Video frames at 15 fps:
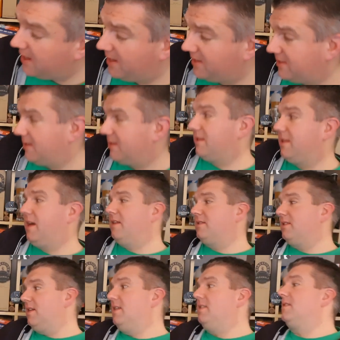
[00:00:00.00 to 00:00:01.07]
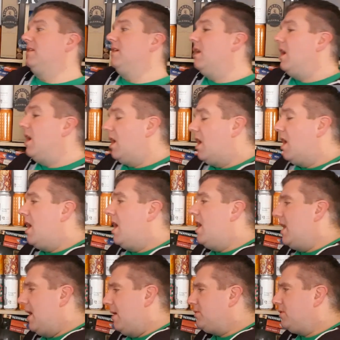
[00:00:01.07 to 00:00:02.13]
I think that is
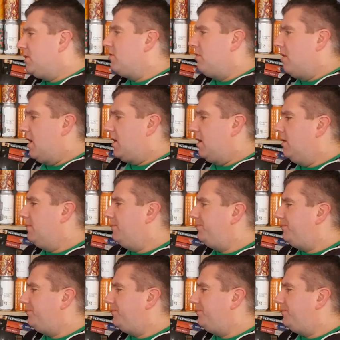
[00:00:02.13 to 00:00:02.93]
an absolute cracker.